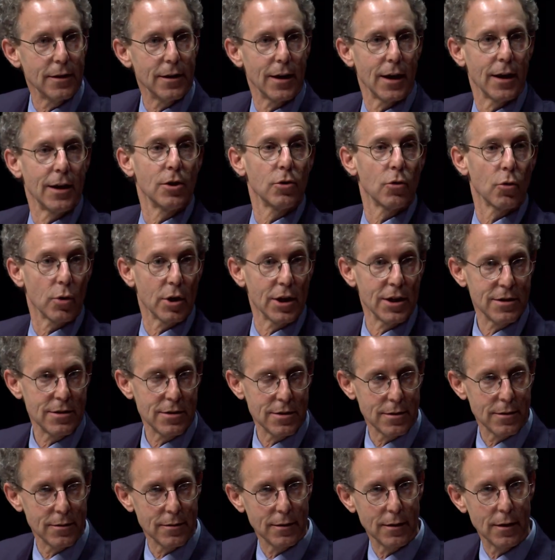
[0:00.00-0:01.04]

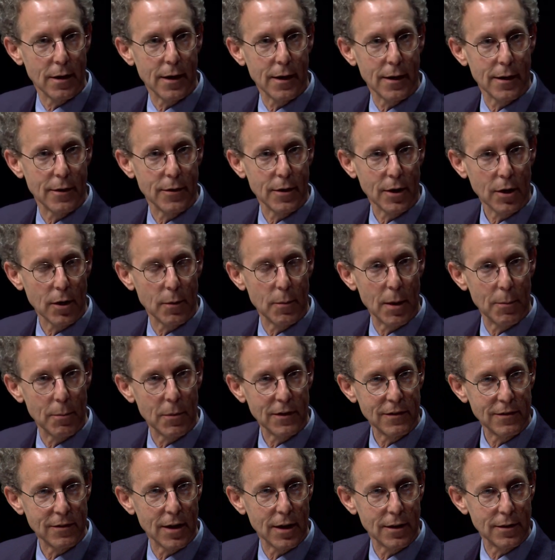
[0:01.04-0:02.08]
increase the
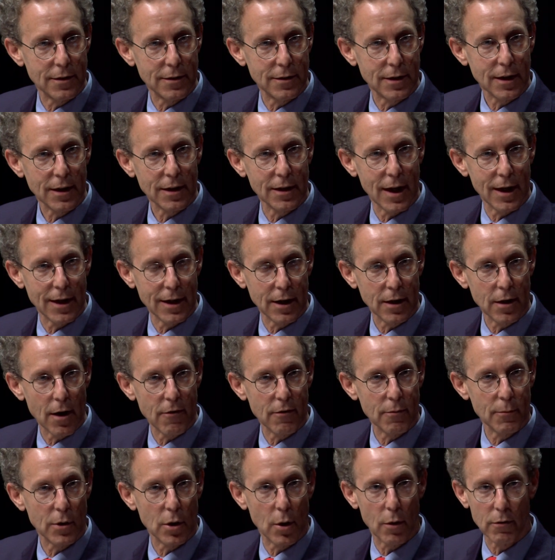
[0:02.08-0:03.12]
commitments that the Canadian
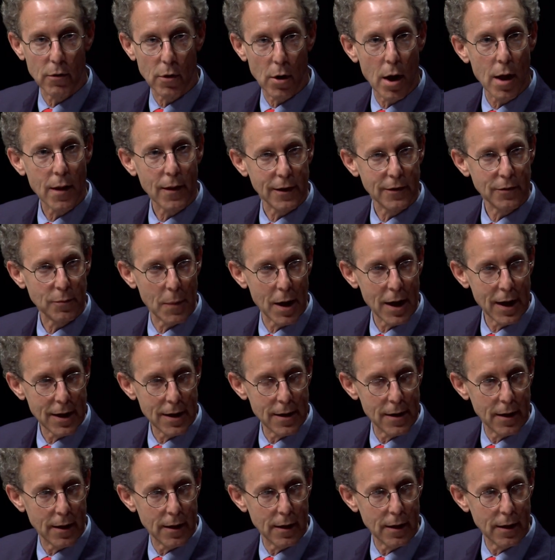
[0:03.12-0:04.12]
government overall has made?